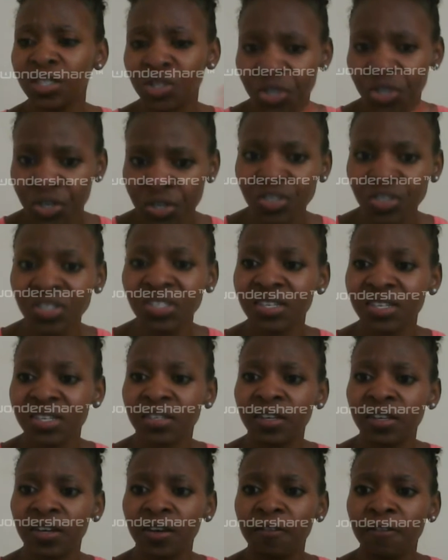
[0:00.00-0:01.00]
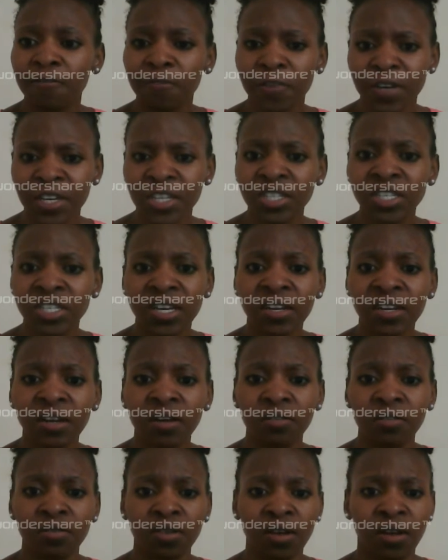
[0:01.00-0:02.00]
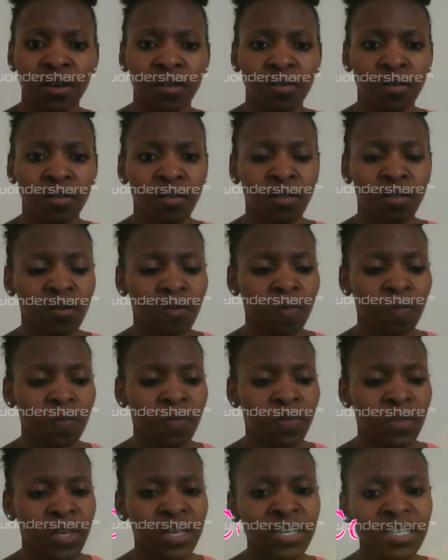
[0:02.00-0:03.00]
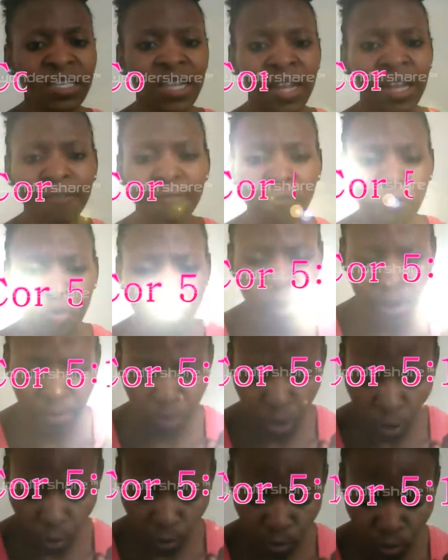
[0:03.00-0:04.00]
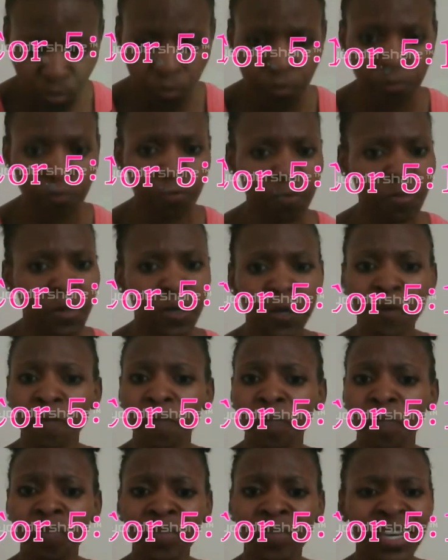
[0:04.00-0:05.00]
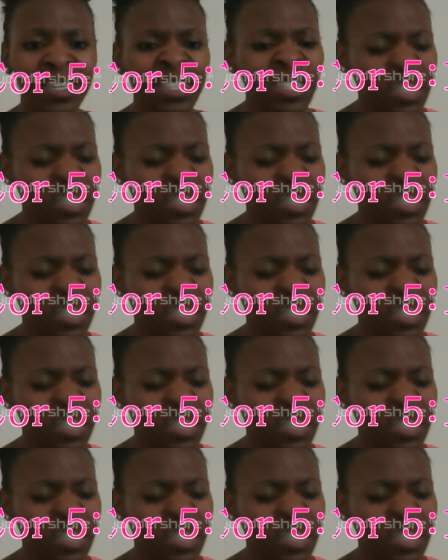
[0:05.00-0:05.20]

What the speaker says: destined for eternal death, his love grabbed hold of me and